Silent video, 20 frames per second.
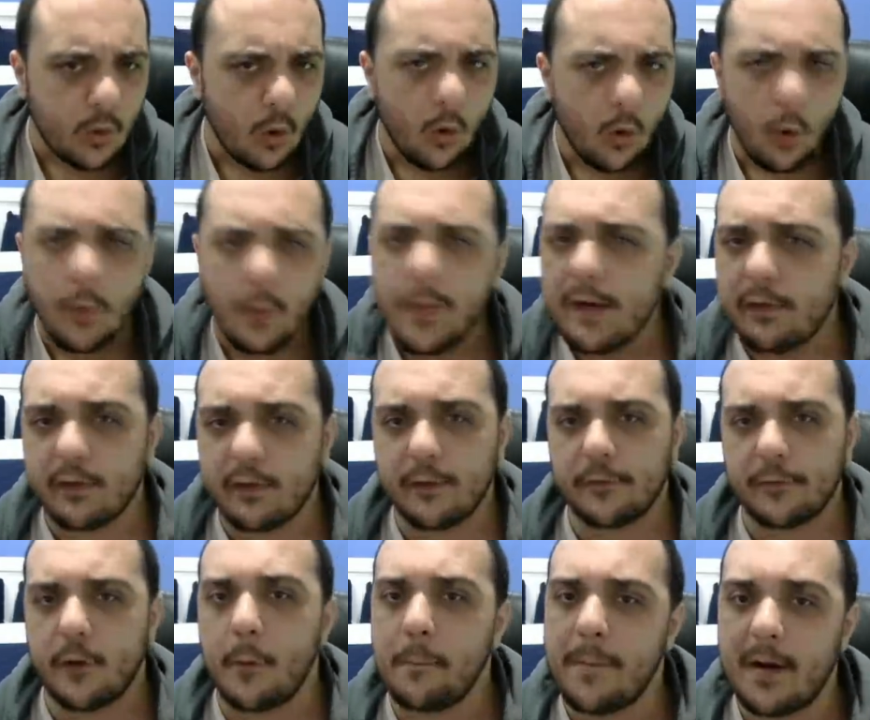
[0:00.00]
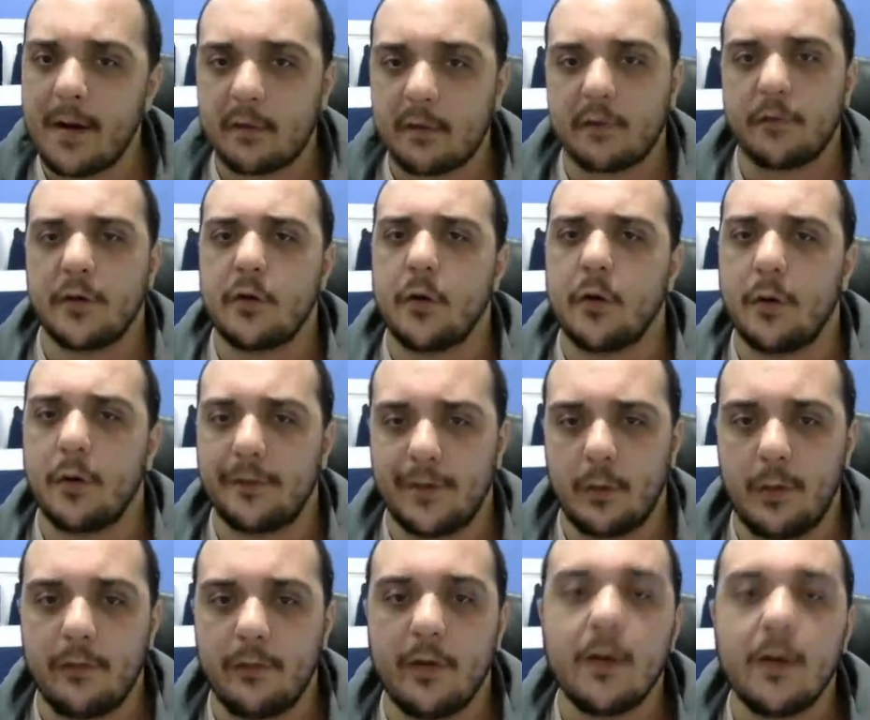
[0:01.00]
All that stuff got massively nerfed,
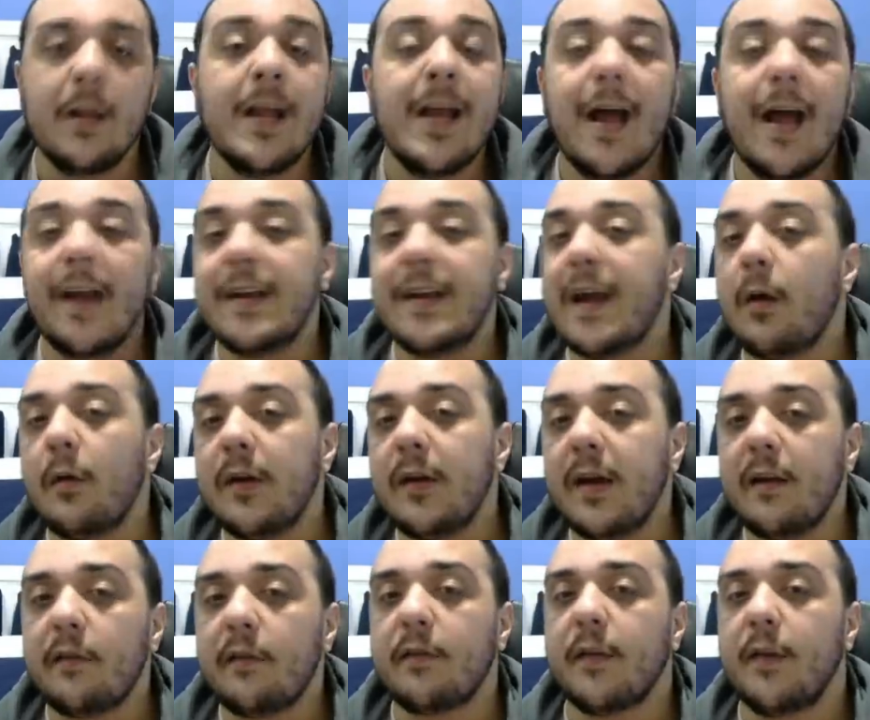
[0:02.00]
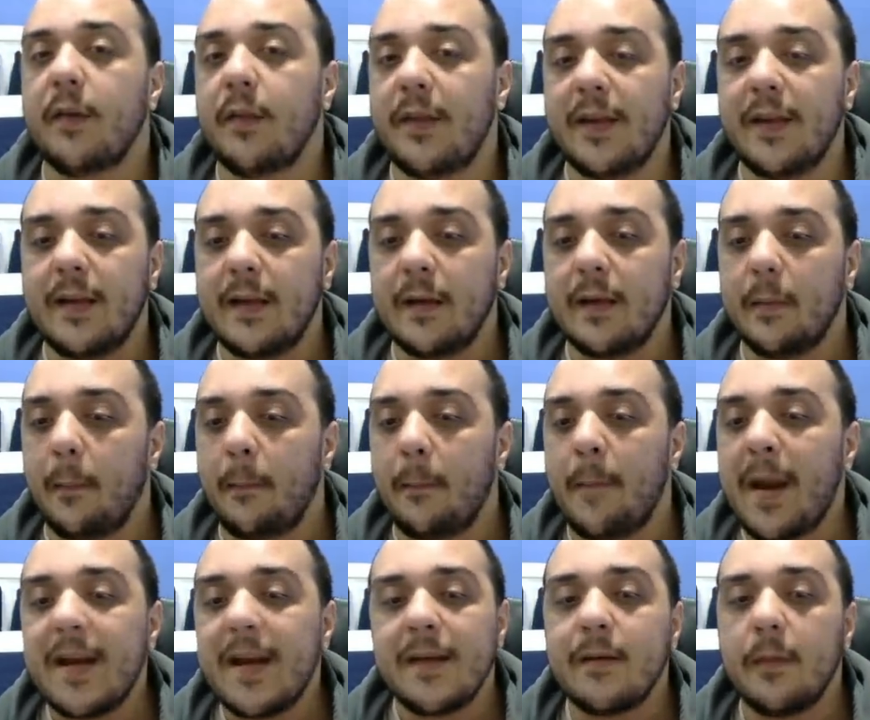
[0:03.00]
however, and nowadays the
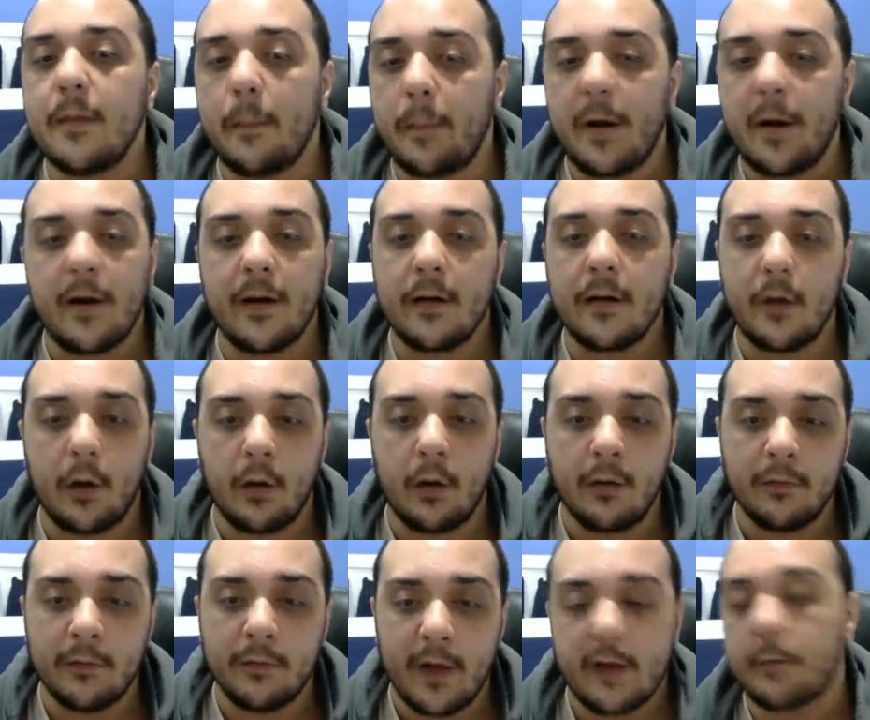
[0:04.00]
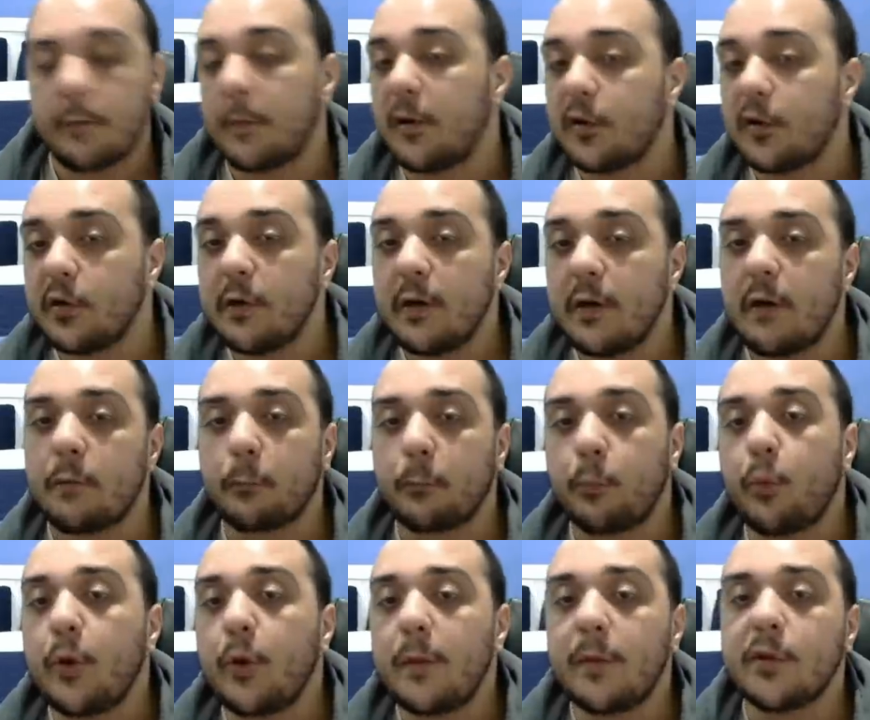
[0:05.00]
main part of Expedition is
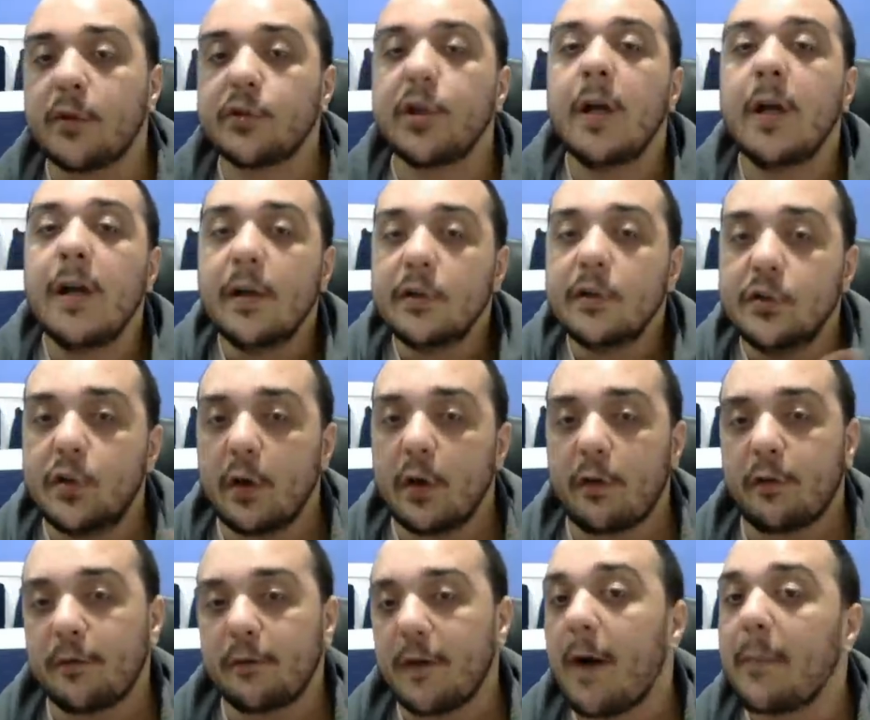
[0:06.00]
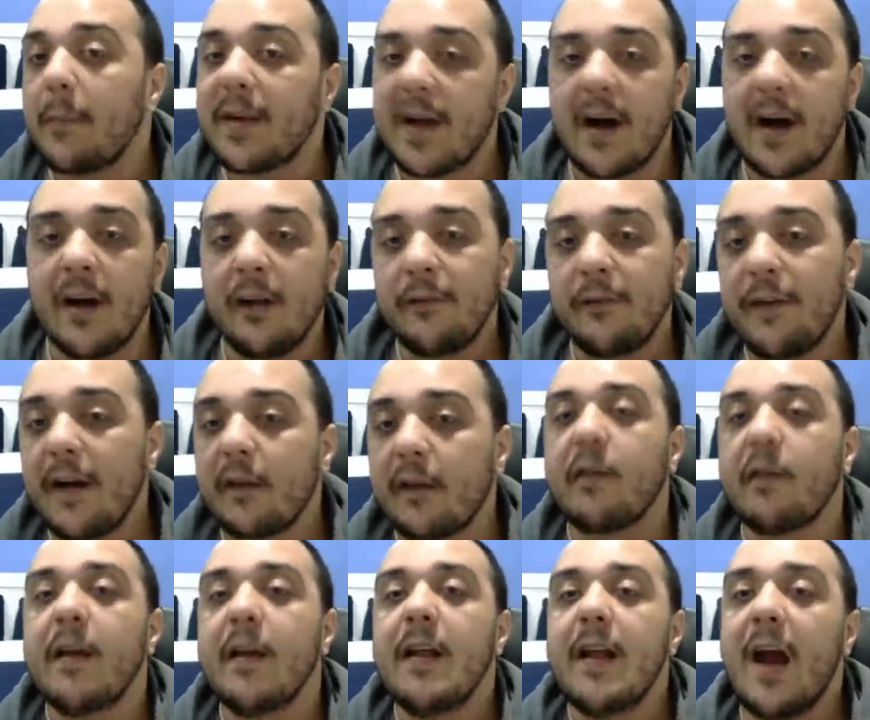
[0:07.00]
pretty much just farming
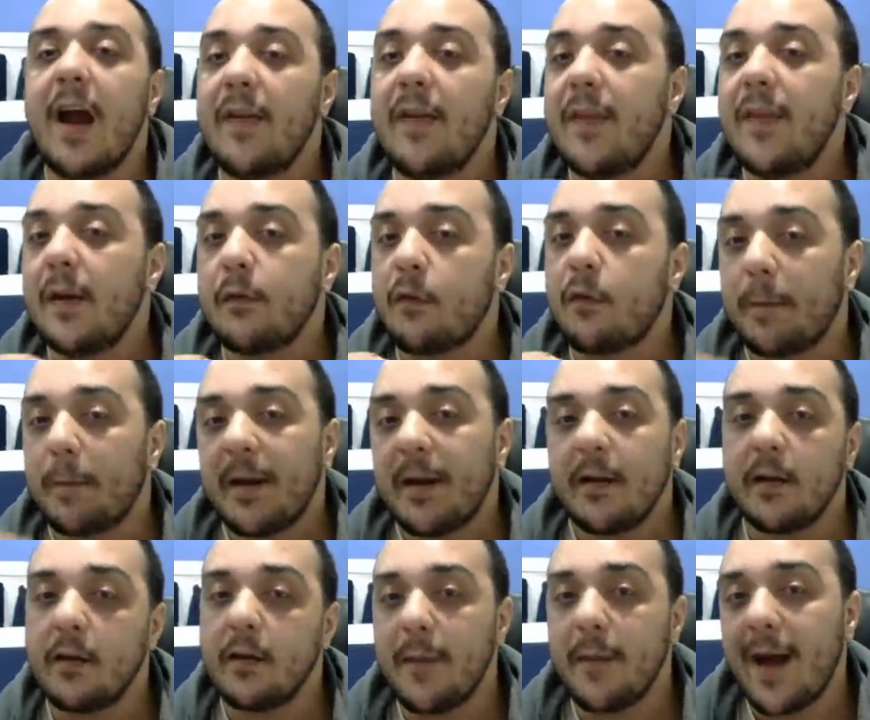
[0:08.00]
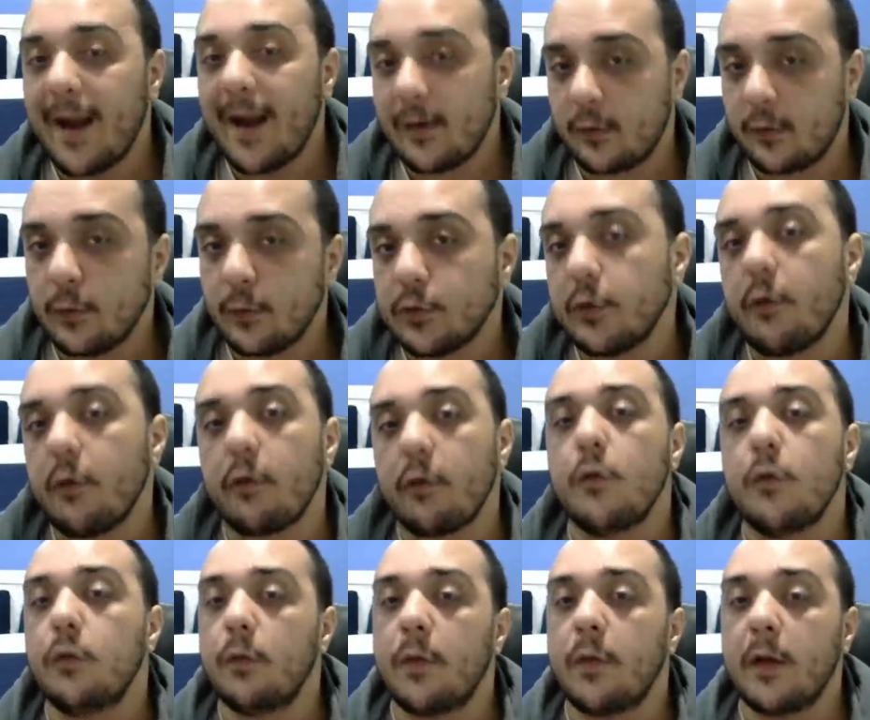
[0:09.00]
artifacts and then spending them at Tujin
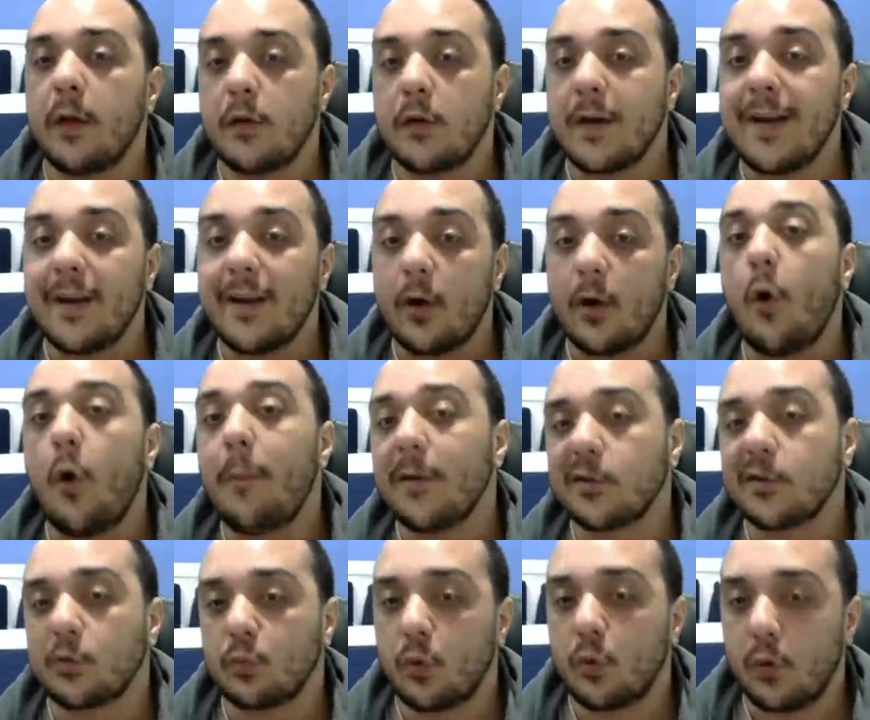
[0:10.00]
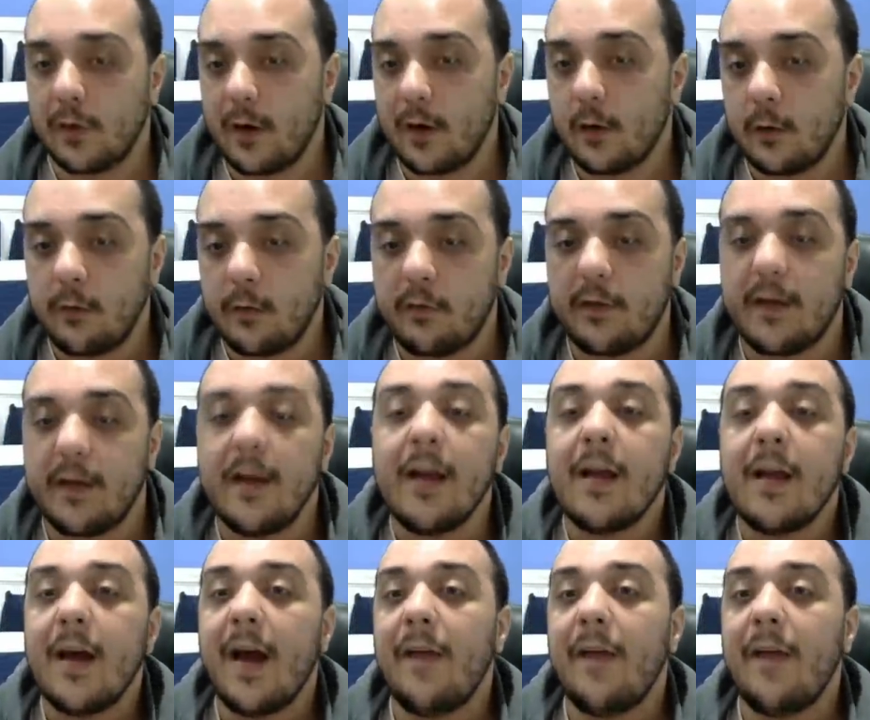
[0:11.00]
so that you can get a whole bunch of raw currency,